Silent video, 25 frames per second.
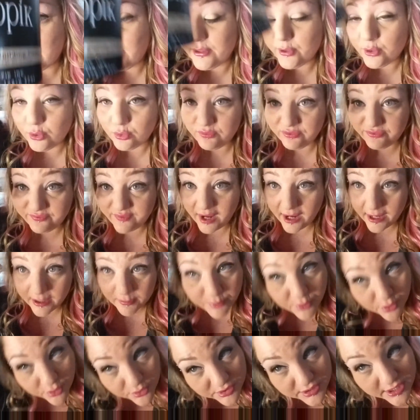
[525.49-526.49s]
little
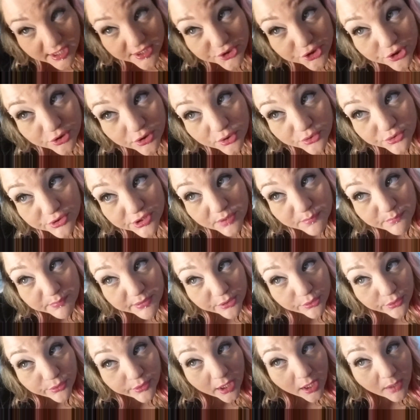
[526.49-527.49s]
fibers that you use to
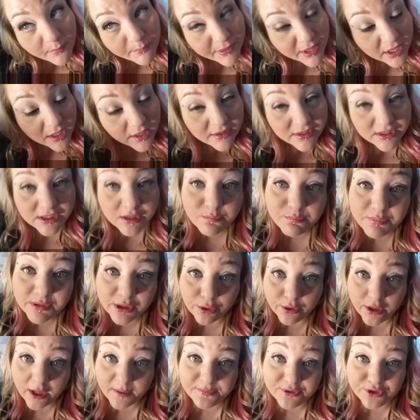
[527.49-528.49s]
build up, to
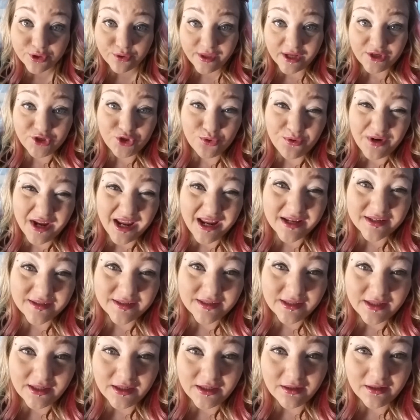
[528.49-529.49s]
build up so that you can't
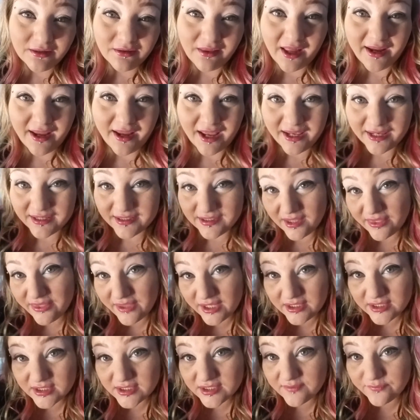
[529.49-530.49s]
see, like, I guess the
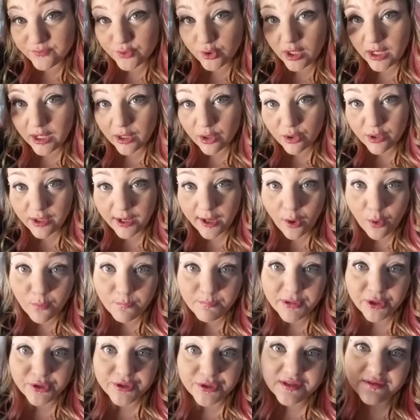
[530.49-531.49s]
thinness of your hair, to
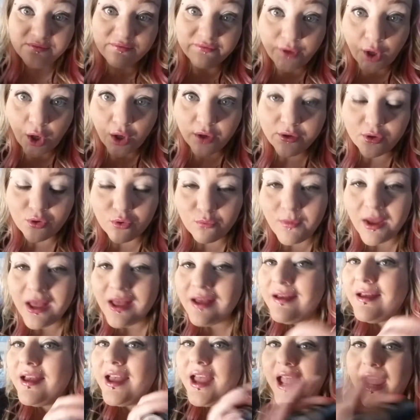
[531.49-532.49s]
help build some volume.
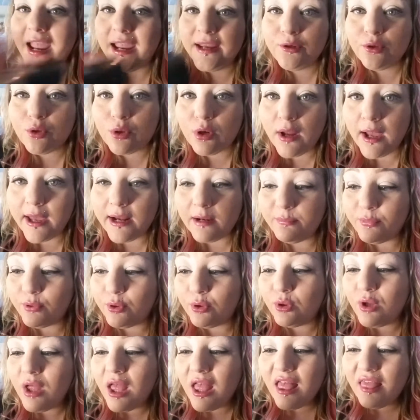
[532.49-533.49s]

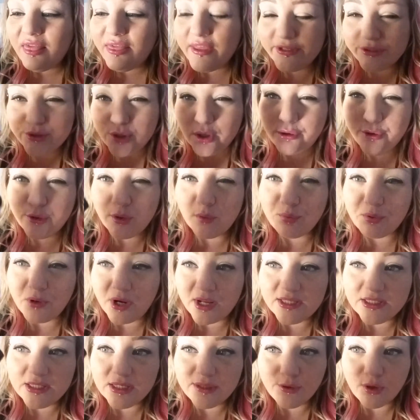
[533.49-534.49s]
Incredible. These are a little
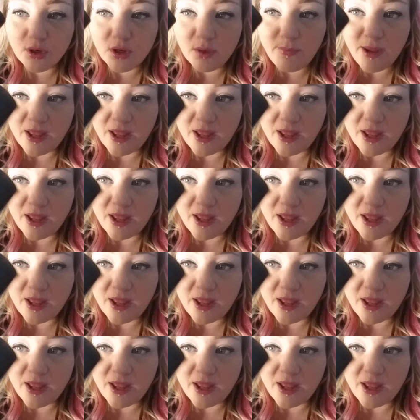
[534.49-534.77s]
pricey. They're